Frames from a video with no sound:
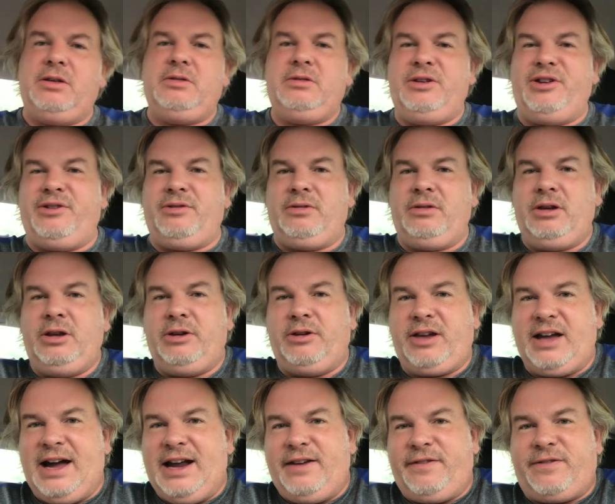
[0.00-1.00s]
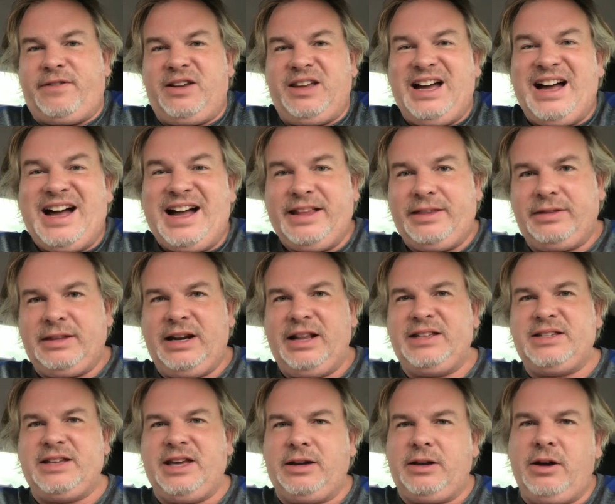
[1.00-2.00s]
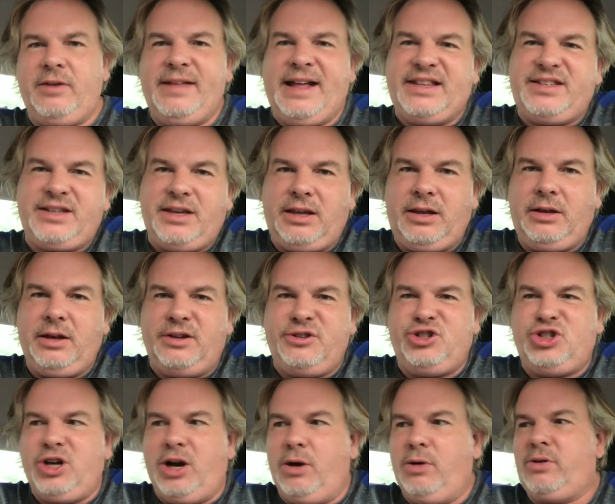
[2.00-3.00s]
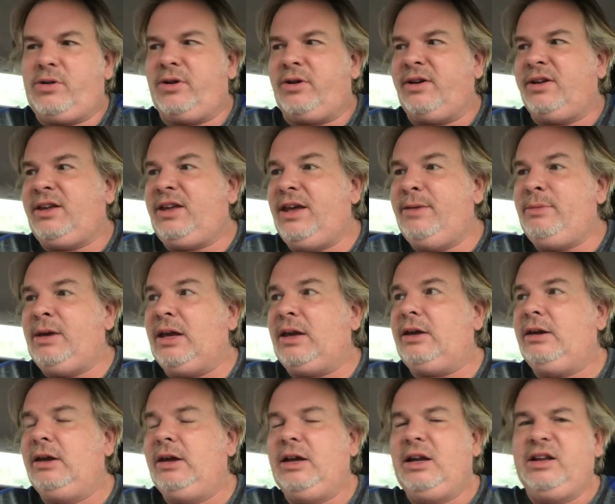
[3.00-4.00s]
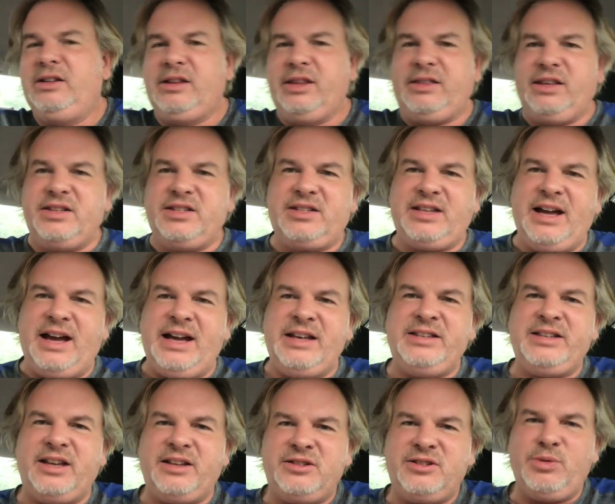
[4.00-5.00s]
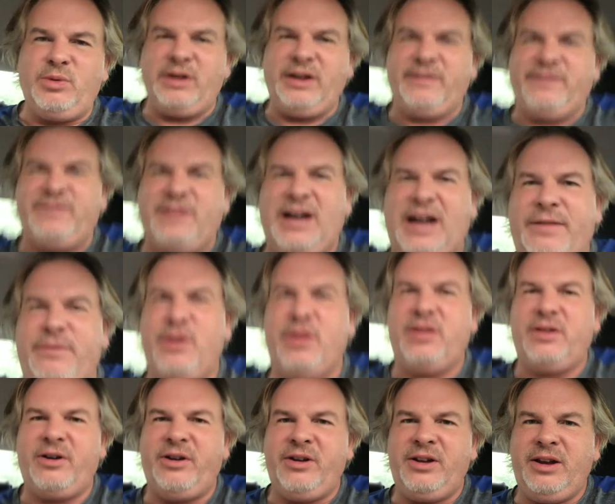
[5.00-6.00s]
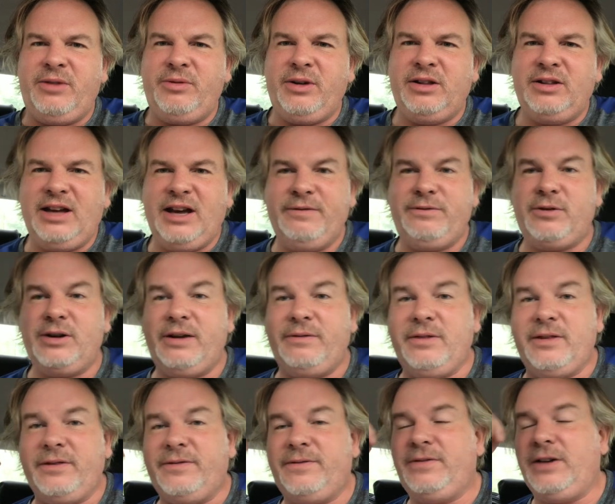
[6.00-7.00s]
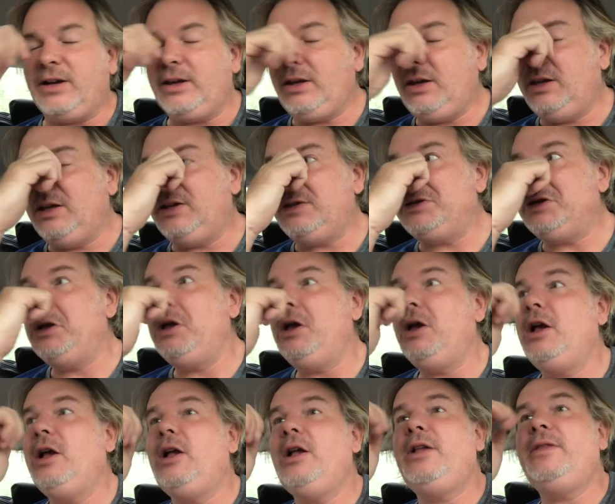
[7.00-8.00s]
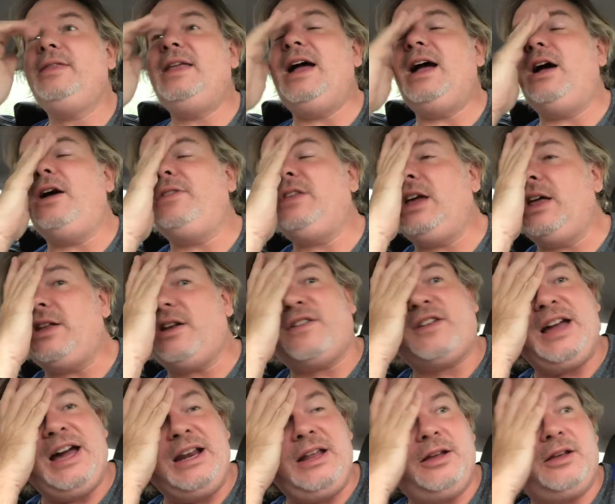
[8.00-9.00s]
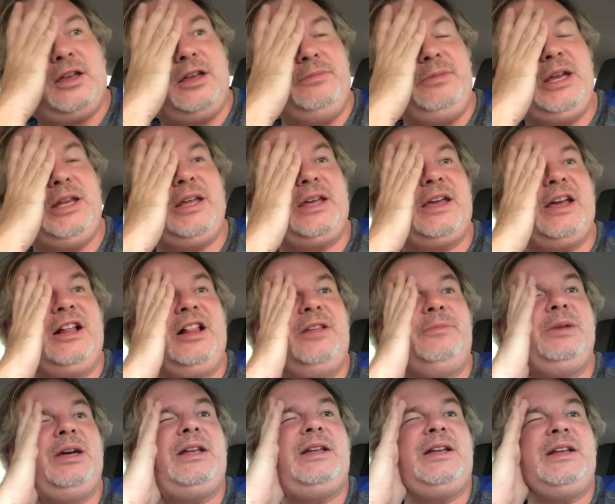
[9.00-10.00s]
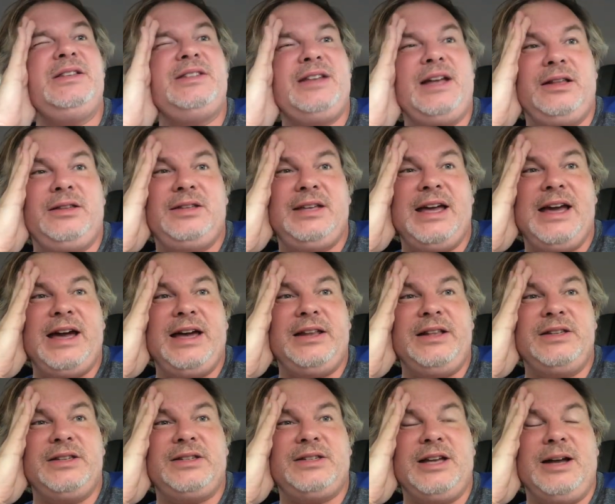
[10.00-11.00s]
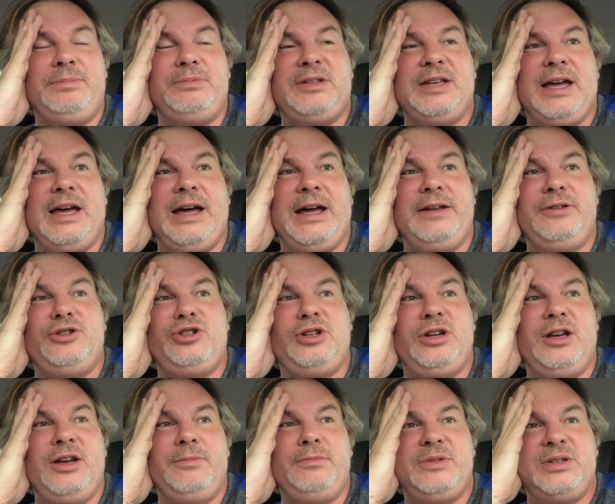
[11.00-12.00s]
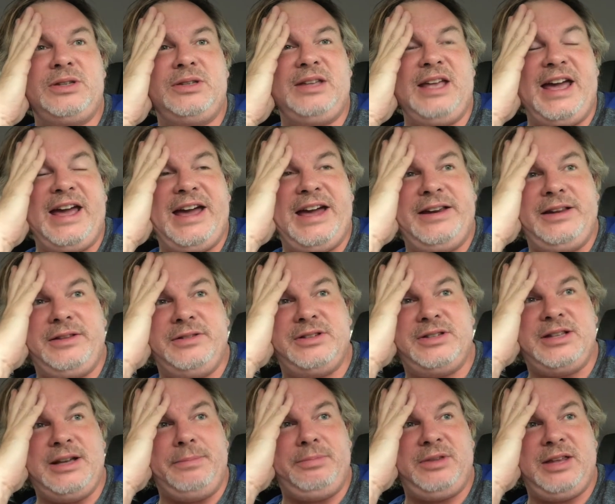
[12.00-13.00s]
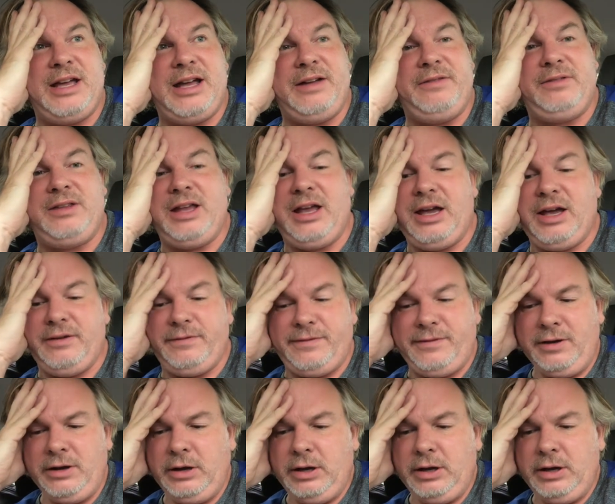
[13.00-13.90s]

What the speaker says: you kind of forgot that it's like, oh, that's a joke or a gimmick, that this guy's like 25 or 30 in real life, whatever the fuck he is. Now, the other kind of comedic element is that dad and stepdad, Jim's dad and stepdad, Dave,